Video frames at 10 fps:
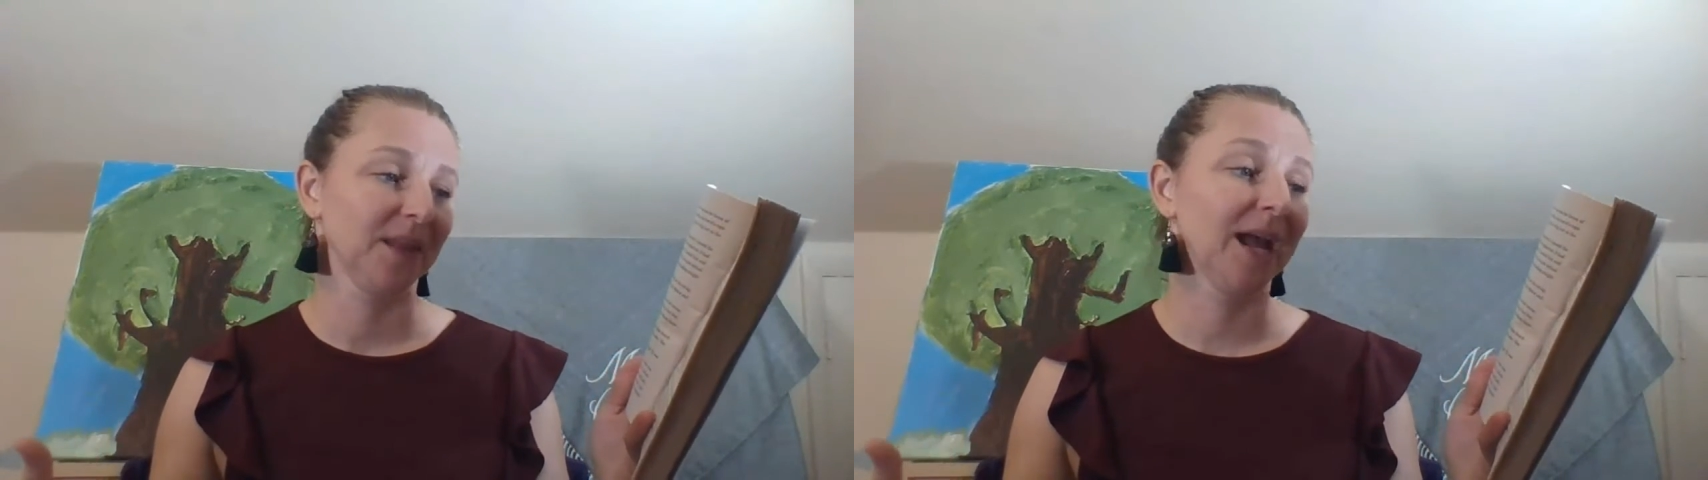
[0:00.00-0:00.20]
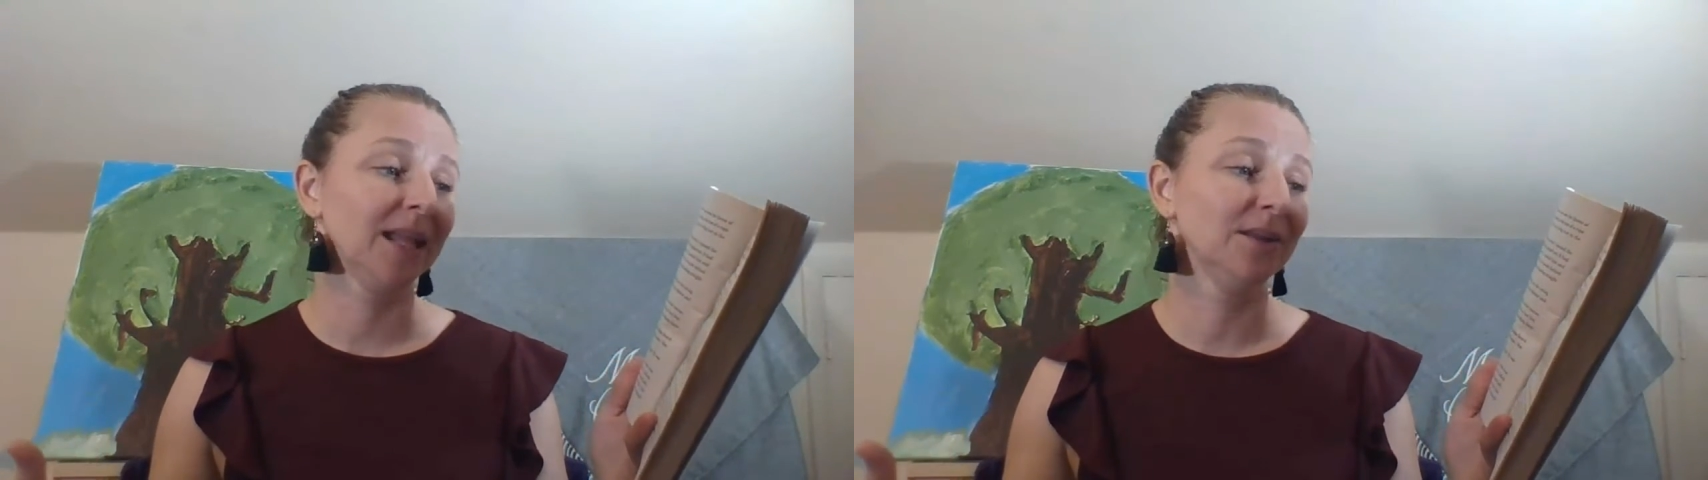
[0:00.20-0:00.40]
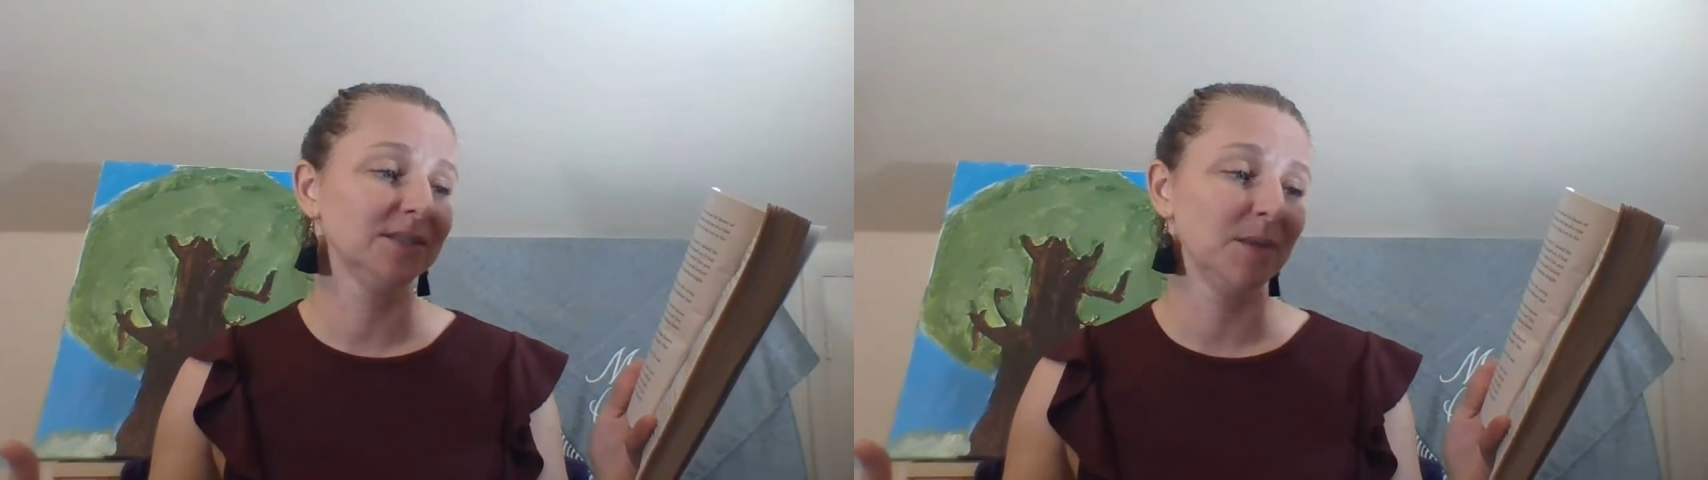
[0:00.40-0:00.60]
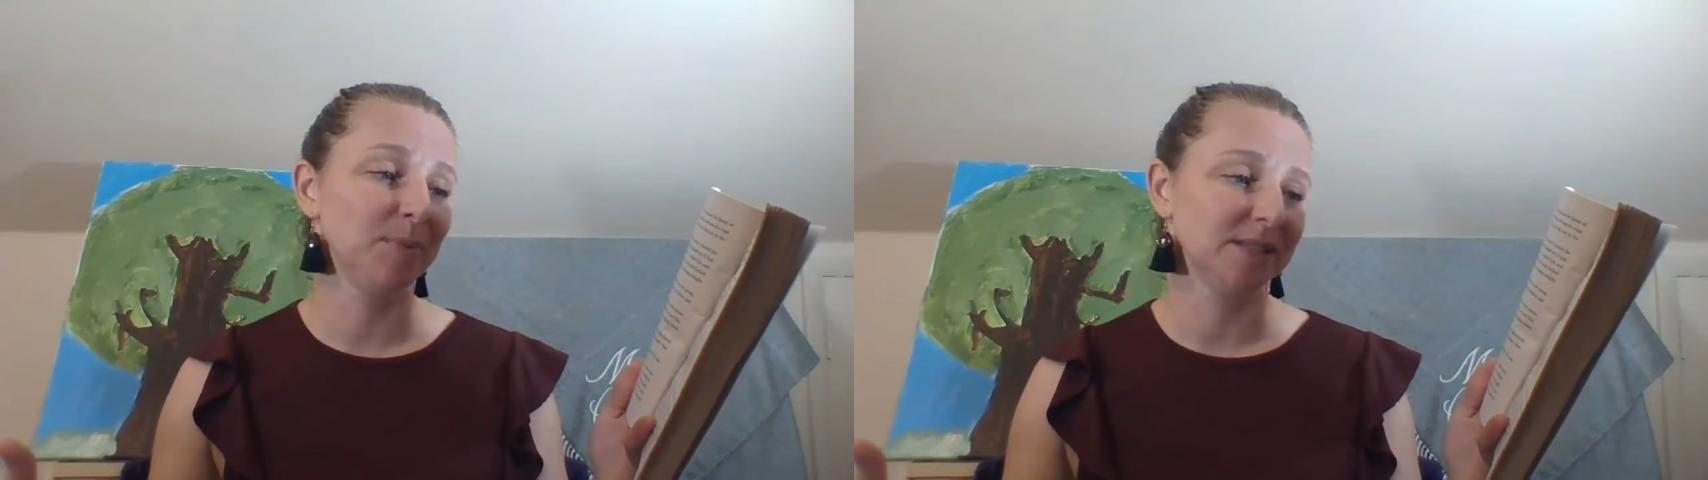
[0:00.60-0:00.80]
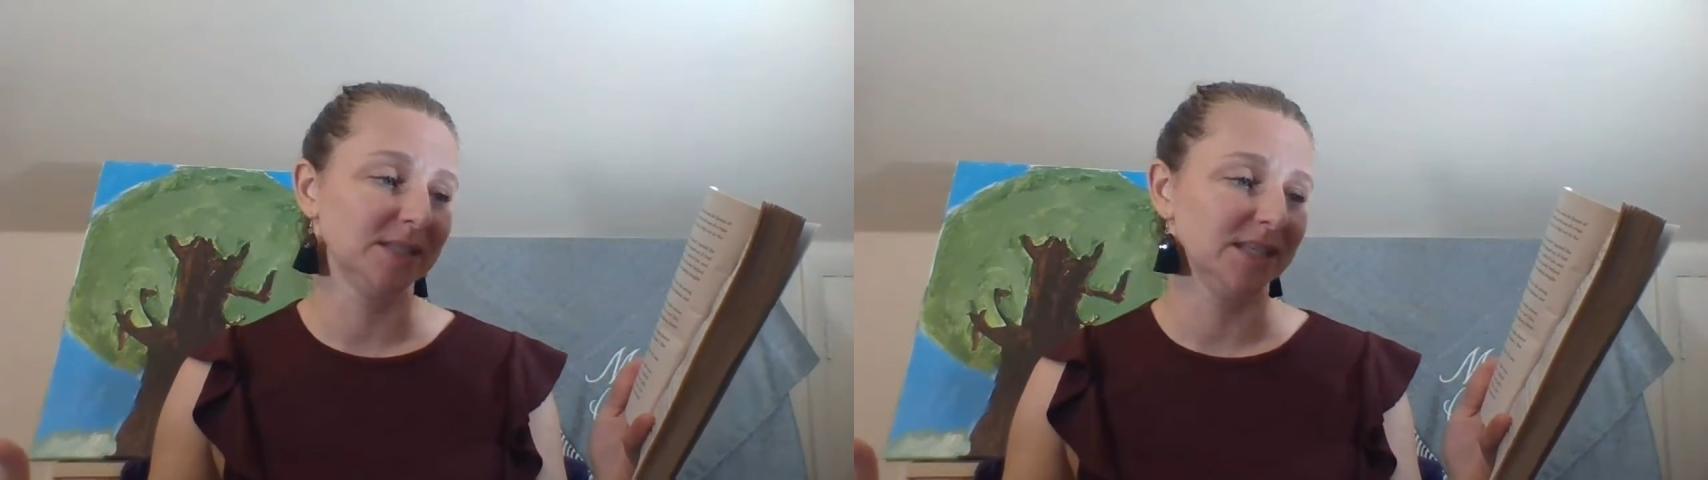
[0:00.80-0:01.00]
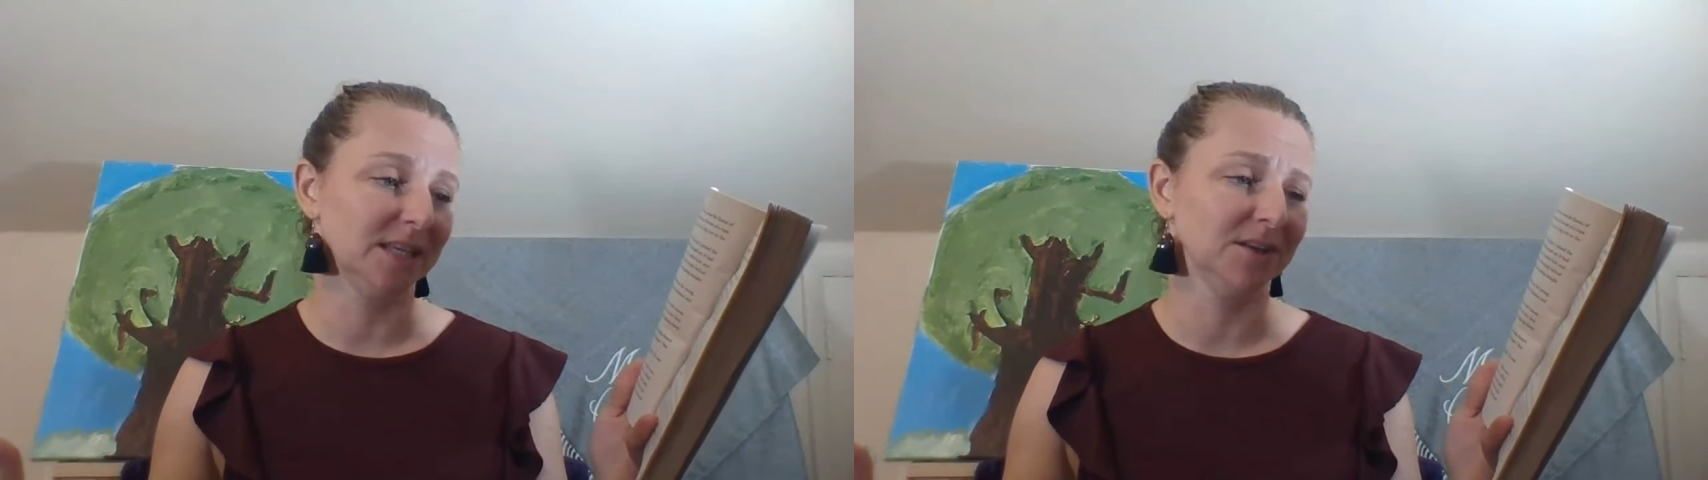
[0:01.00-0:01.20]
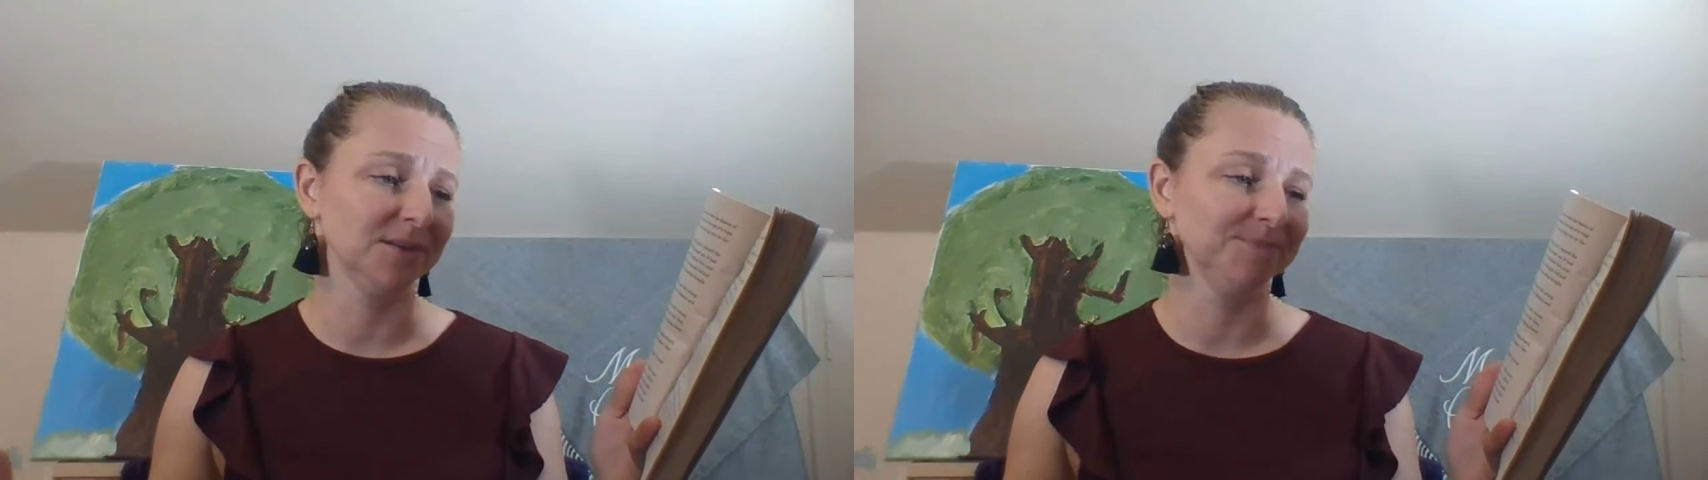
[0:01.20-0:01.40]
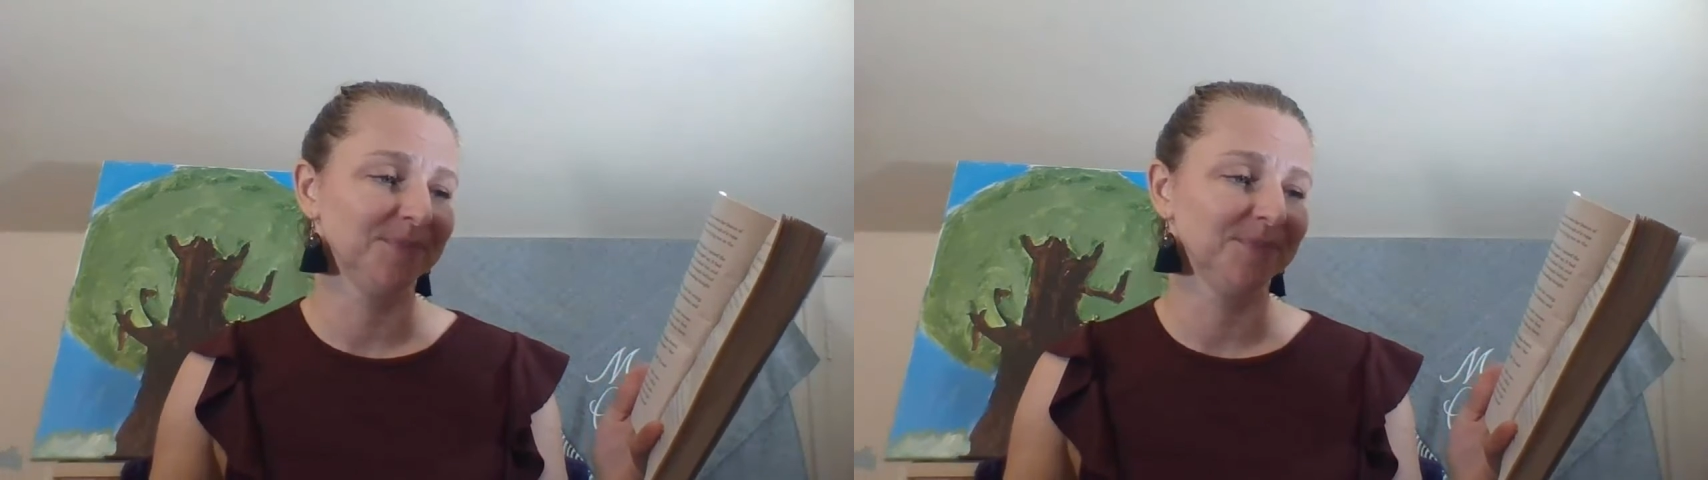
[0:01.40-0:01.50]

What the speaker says: I looked at Buzzy Sr.